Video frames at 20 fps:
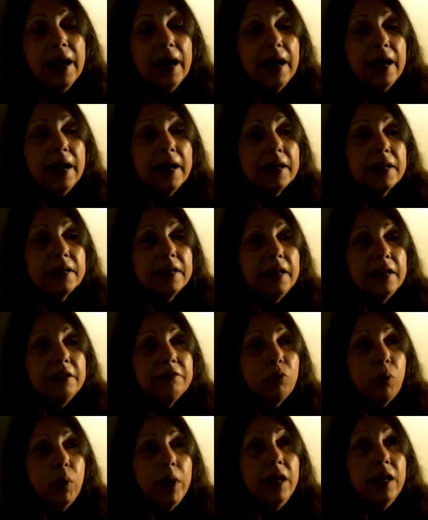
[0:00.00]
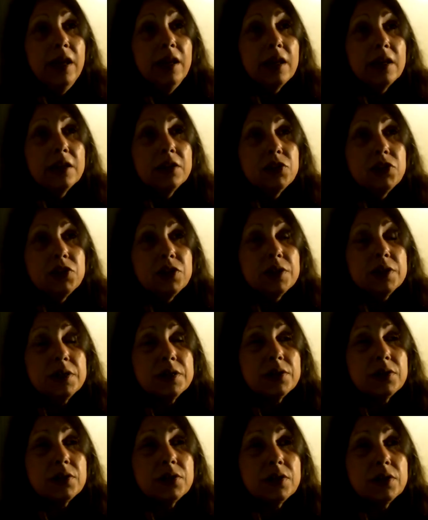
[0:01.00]
And if we can
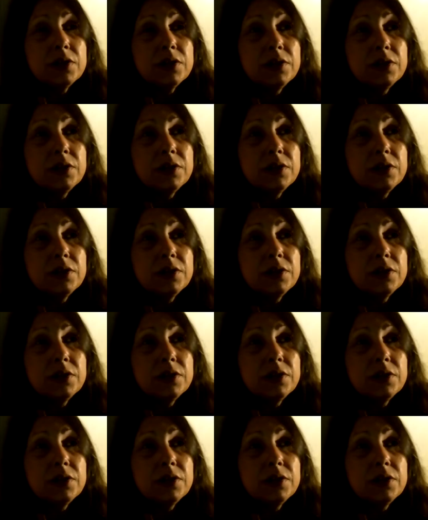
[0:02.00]
just